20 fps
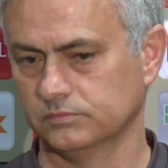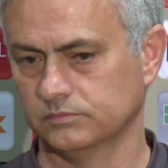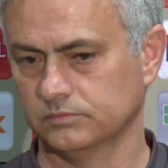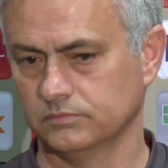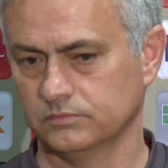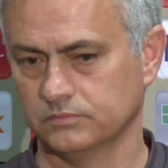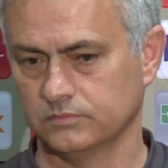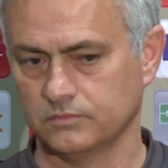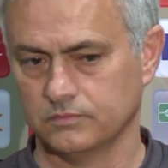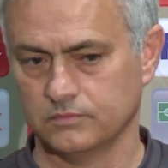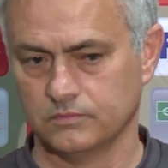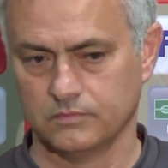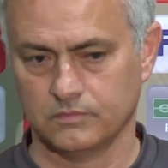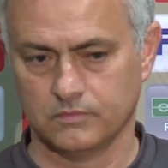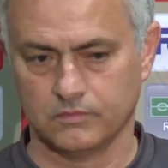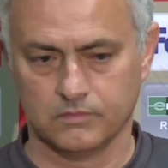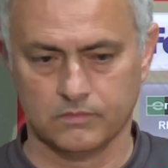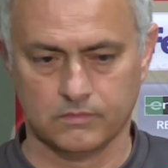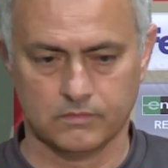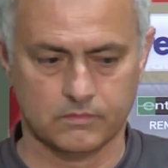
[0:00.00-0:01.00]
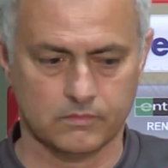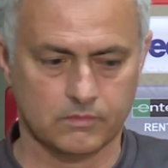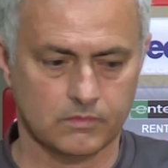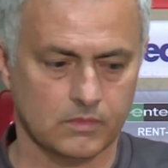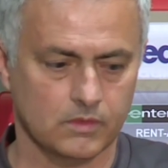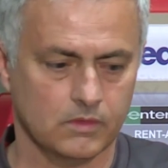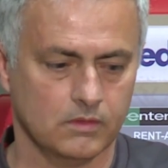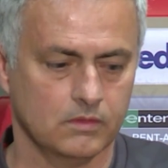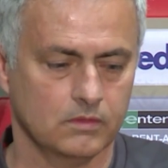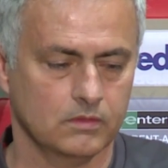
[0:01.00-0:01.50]

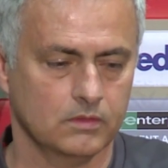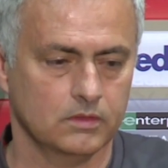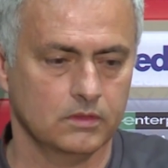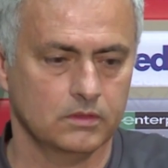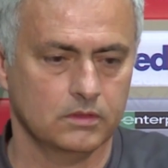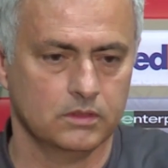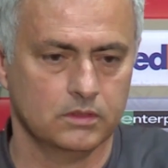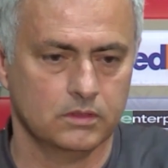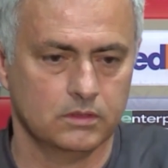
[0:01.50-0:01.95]
(silence)